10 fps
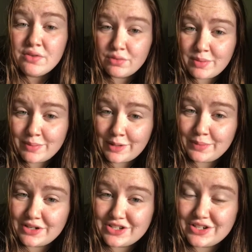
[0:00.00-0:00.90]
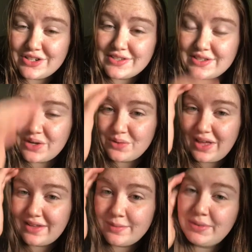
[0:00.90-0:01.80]
for my blood pressure, so
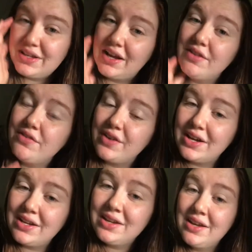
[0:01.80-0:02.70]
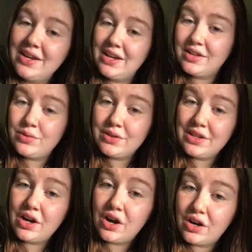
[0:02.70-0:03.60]
that's been kind of fun. It's
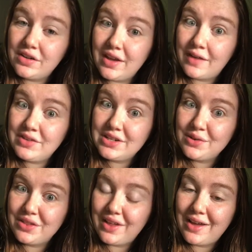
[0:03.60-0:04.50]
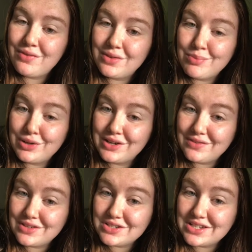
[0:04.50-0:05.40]
really hard to have to deal with life with blurry
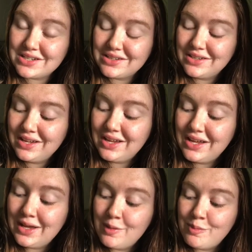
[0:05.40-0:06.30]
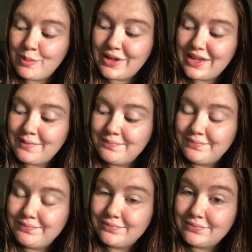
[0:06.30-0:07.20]
vision, but
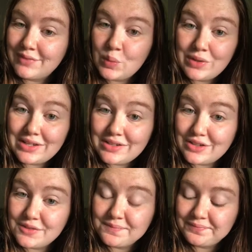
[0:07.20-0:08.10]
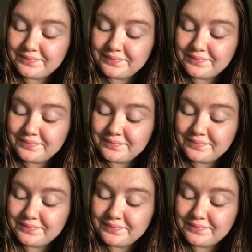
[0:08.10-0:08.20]
what do you do?